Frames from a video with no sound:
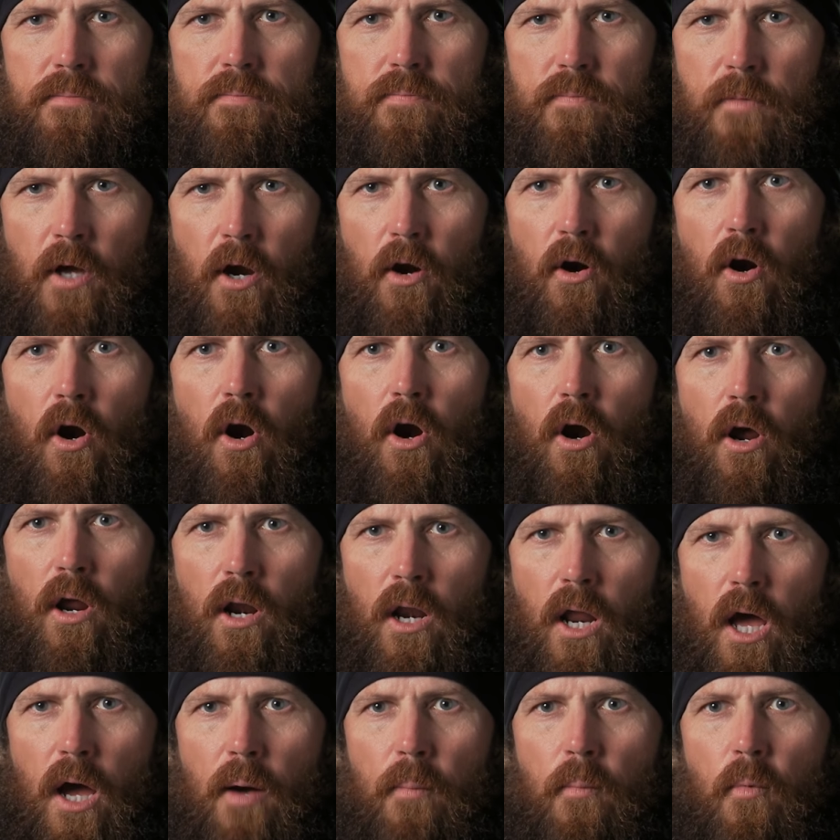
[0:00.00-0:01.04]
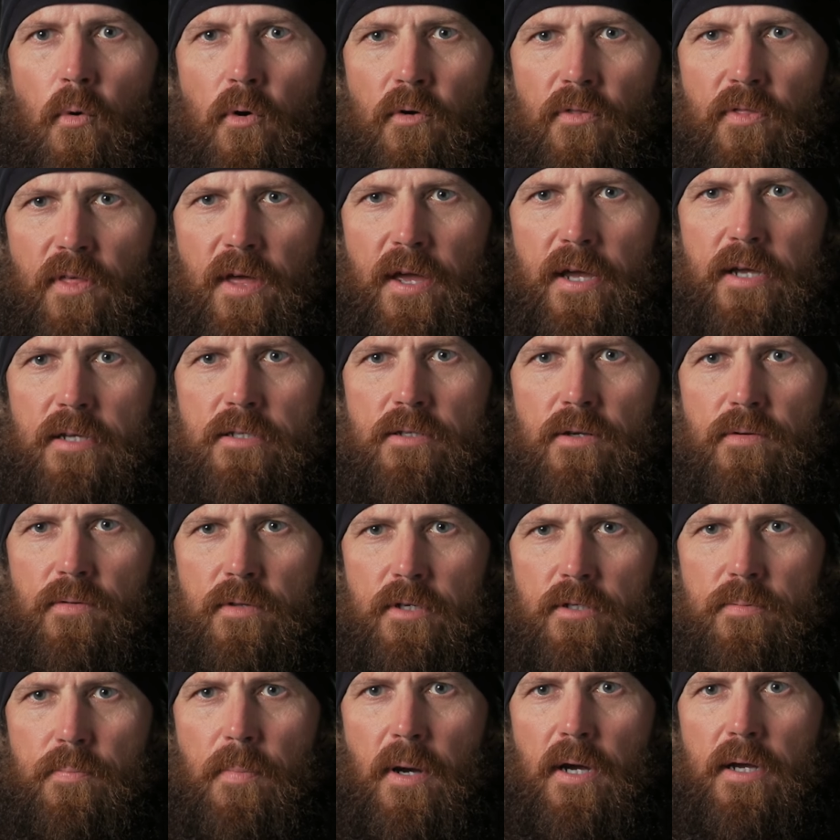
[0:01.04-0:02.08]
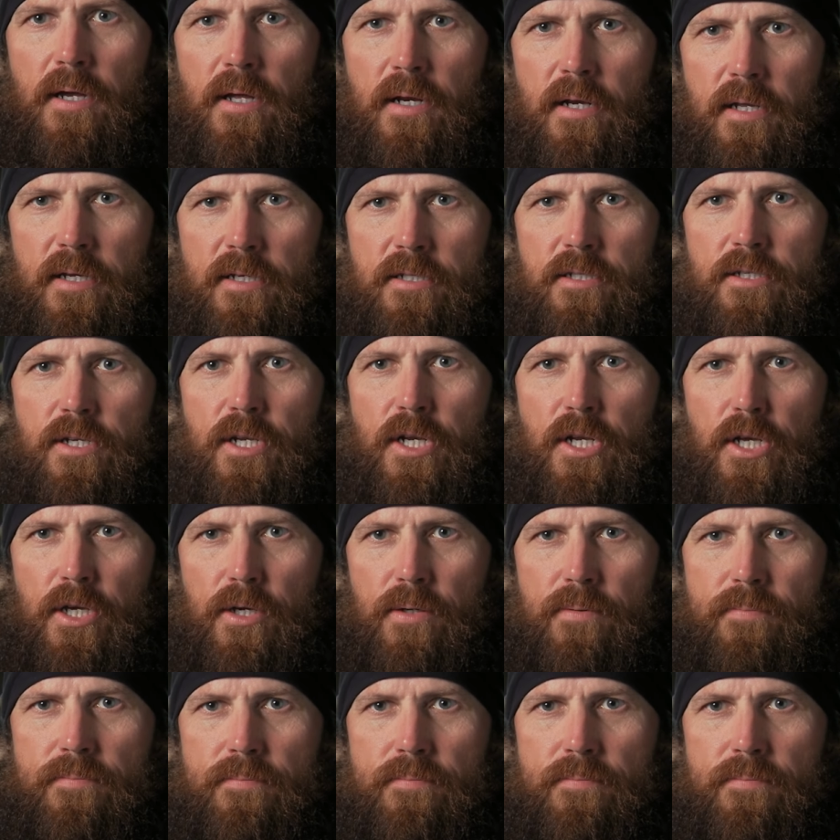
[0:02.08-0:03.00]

there are a lot more things on this bucket list to do.